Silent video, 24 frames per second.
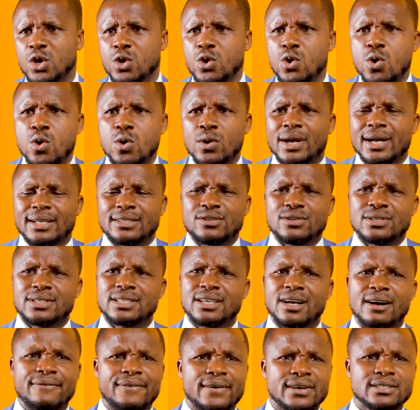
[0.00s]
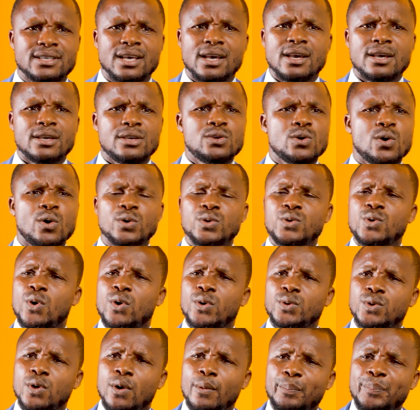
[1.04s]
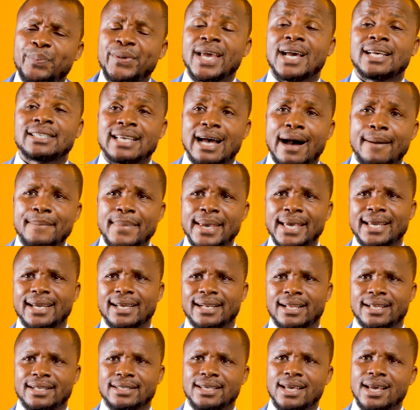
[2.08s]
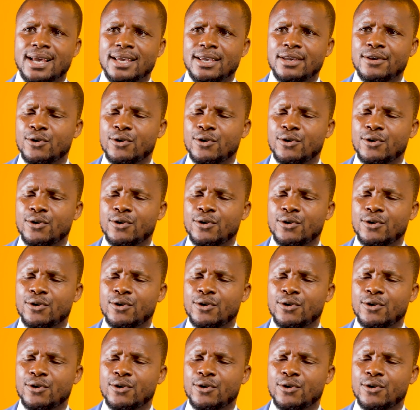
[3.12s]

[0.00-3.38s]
You look at yourself as your peers are making it.